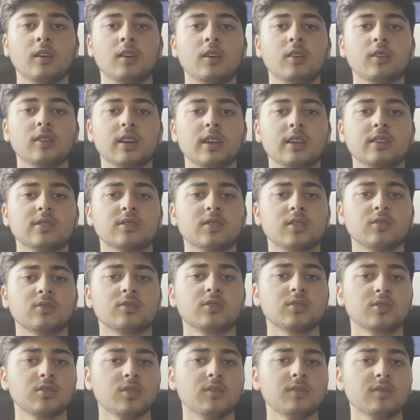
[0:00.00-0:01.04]
Okay, so
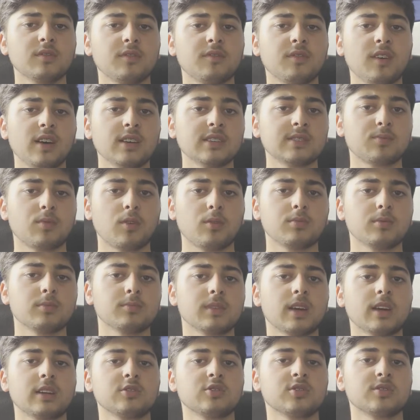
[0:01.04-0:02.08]
to solve the first problem
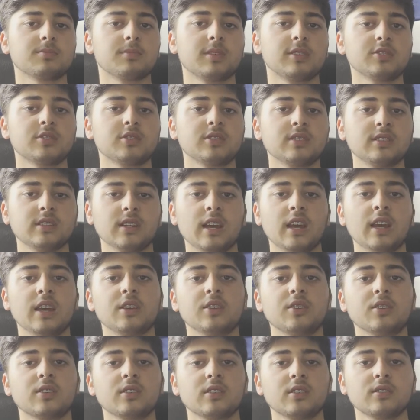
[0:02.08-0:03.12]
that I just mentioned,
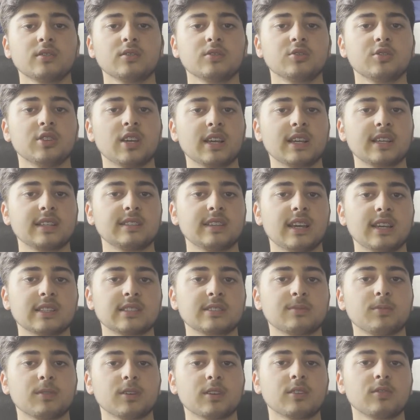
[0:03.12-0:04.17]
you can check a
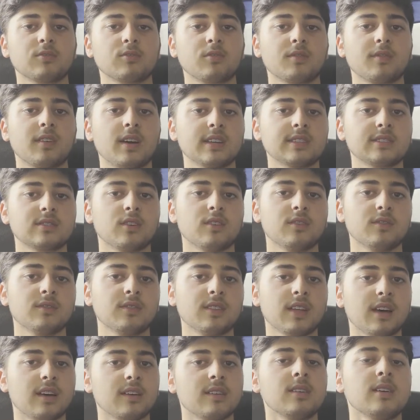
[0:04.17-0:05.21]
textbook and revise off
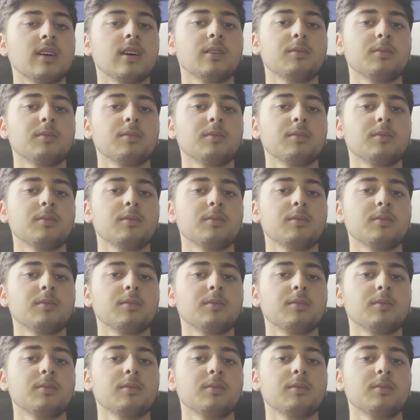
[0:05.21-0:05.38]
that.